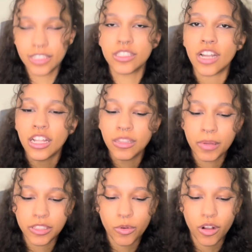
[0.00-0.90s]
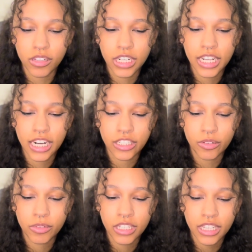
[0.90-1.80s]
Not the best quality, and I
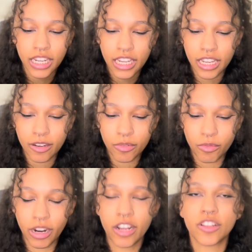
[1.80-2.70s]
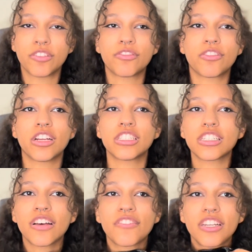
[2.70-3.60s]
don't really like it right on the front
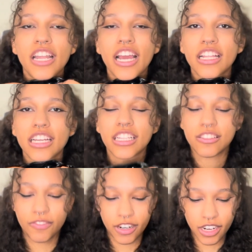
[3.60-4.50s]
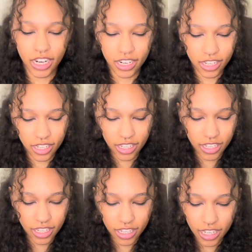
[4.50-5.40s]
of the neck. Like, it's very,
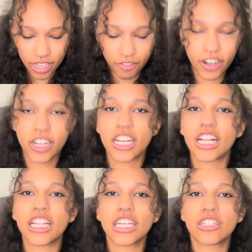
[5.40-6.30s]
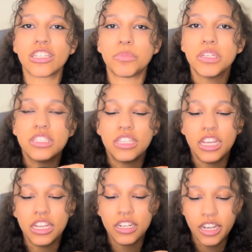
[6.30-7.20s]
very clearly be
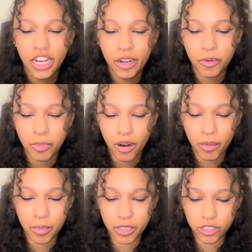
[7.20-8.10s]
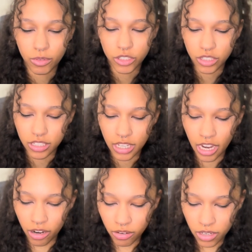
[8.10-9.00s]
seen. I would probably switch this
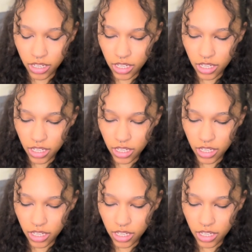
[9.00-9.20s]
out.